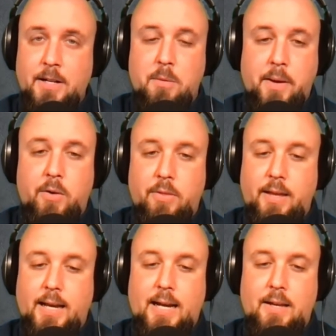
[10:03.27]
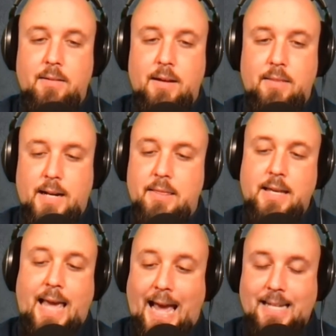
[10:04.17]
fundamental thing that I
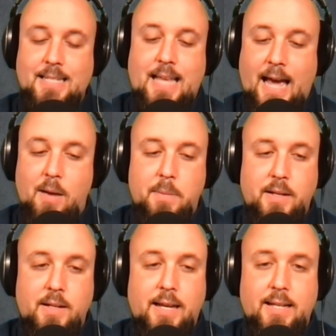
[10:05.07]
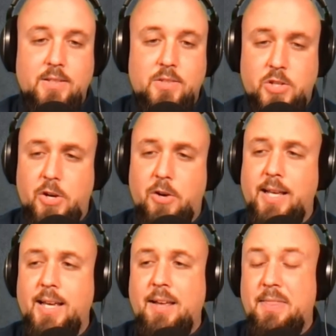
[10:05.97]
think has to happen in
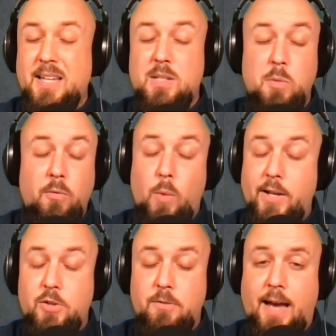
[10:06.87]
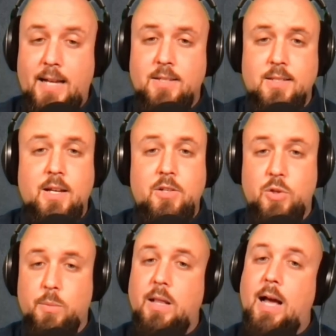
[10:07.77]
security. Things move way too fast
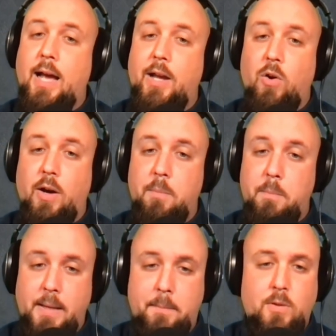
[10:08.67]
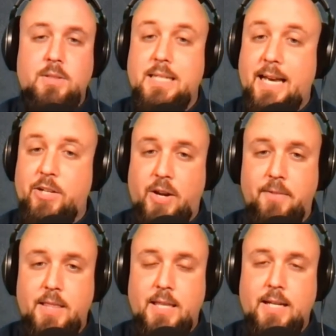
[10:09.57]
to rely on people to catch
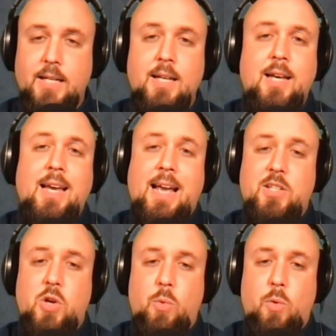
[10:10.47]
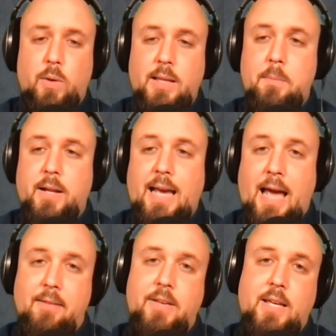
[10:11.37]
everything. And so we're really putting
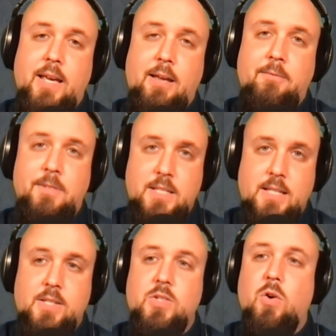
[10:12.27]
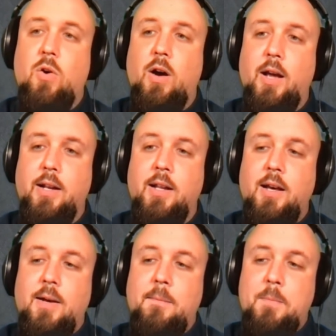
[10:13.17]
a heavy emphasis on